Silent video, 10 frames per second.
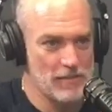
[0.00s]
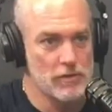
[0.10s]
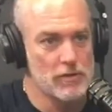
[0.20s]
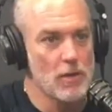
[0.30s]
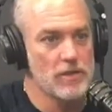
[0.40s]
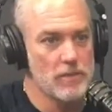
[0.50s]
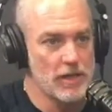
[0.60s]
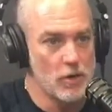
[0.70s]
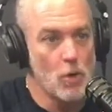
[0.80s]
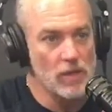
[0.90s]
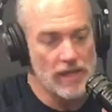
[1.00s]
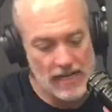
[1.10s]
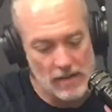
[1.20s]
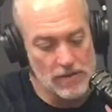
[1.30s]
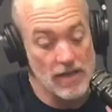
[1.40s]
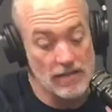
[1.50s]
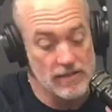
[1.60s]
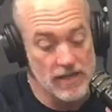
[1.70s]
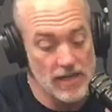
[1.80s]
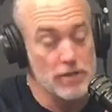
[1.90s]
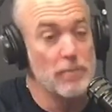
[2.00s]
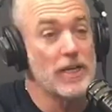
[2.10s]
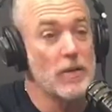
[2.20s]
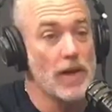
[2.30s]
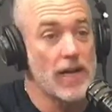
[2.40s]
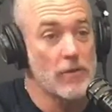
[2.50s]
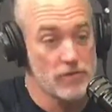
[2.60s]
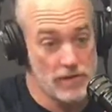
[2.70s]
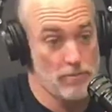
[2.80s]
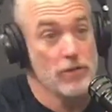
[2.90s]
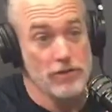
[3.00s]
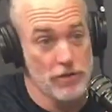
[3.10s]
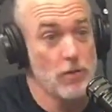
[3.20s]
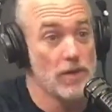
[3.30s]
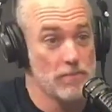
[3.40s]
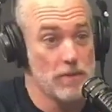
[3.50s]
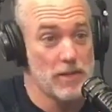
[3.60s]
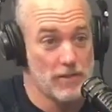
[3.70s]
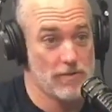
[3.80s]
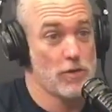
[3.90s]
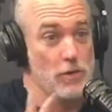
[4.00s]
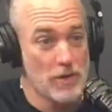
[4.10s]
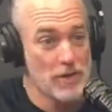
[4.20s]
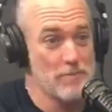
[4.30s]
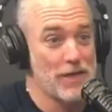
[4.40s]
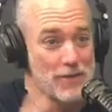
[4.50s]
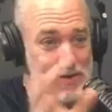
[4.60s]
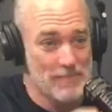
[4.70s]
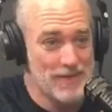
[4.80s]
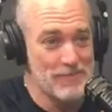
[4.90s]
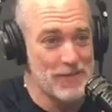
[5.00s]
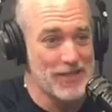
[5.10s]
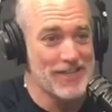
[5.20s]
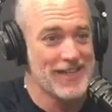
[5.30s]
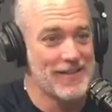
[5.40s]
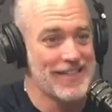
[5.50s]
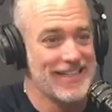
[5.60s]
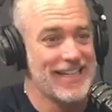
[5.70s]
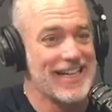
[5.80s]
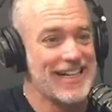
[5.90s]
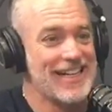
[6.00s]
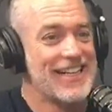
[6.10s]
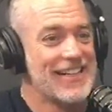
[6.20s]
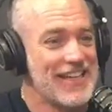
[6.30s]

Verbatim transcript: Mm-hmm. So it's always been gold. And now to us, it's Bitcoin. I was trying to push you on. Remember, I was throwing the Bitcoin book. I read the book. It was a great book.